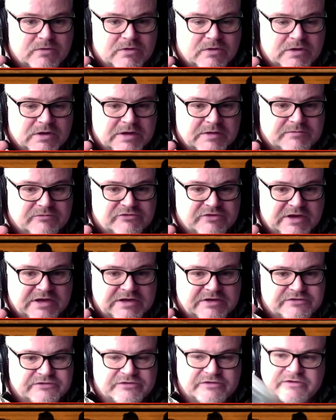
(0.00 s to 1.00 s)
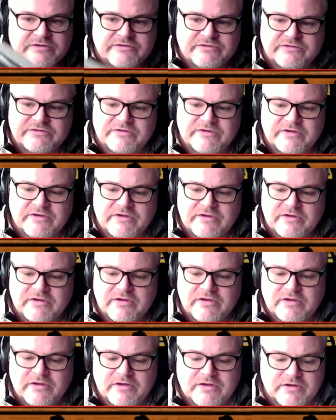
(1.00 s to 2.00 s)
All them challenges.
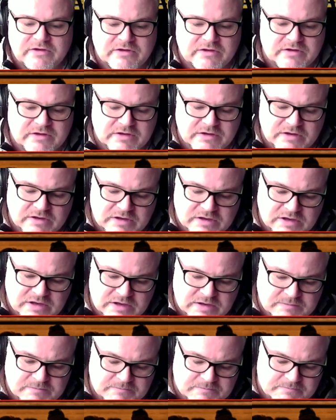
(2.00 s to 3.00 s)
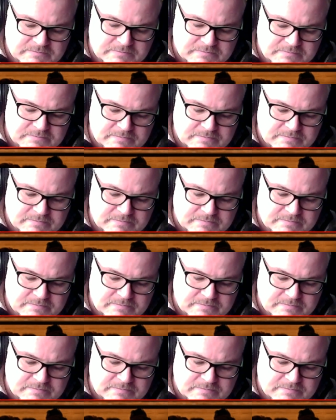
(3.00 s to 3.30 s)
Um,